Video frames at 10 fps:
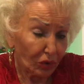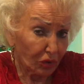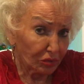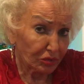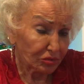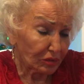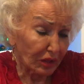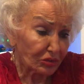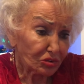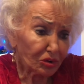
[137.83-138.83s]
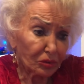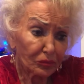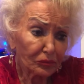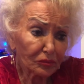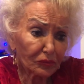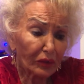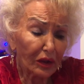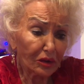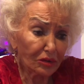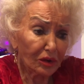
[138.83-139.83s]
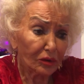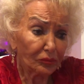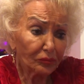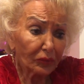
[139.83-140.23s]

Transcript: all this last year and now.